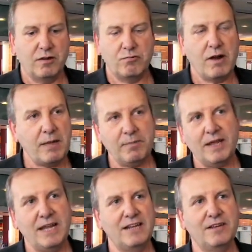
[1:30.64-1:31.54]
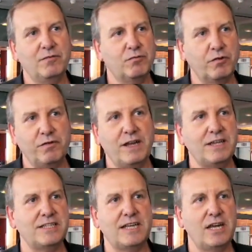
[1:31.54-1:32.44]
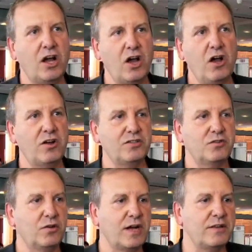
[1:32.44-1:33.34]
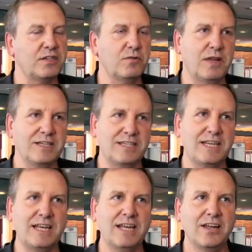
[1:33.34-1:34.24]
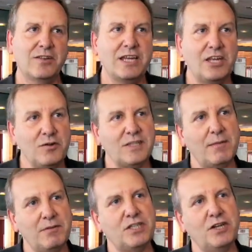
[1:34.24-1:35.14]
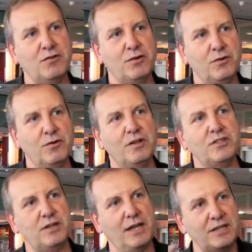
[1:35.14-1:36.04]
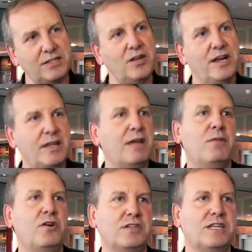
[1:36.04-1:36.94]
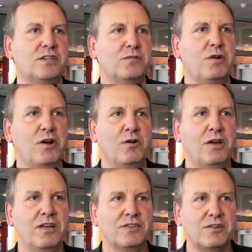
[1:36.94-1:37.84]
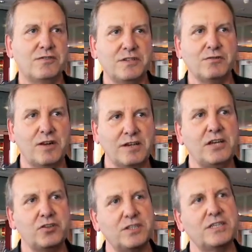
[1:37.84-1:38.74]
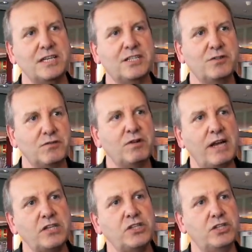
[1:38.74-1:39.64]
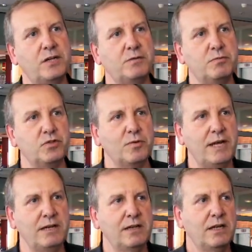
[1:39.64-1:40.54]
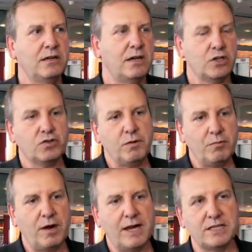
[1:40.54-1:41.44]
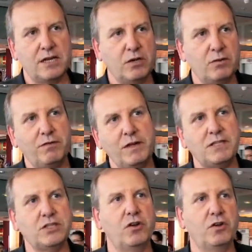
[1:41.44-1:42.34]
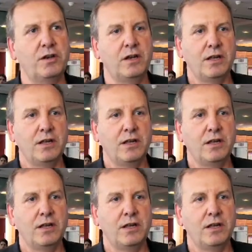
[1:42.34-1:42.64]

rapping, graffiti, art, and so they use that material inside their marketing as well. So there is quite an interesting series of relationships between luxury brands like Louis Vuitton,